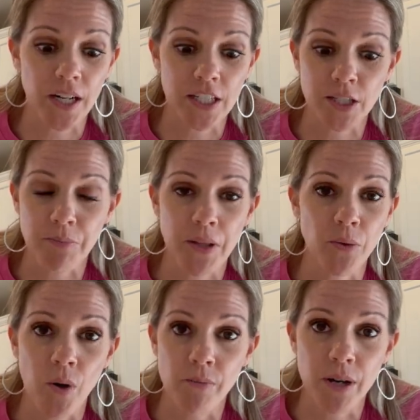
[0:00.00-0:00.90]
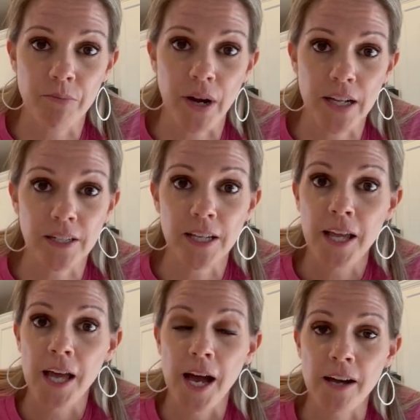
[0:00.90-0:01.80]
I just bought the Walmart brand
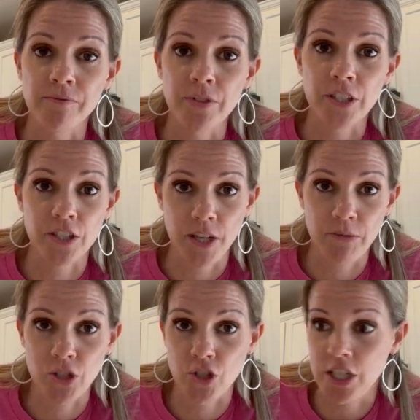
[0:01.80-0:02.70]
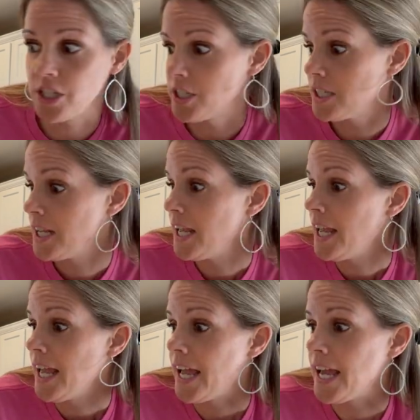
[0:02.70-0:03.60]
for this demonstration.
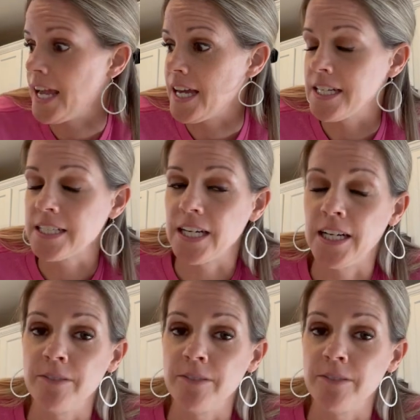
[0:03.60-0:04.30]
And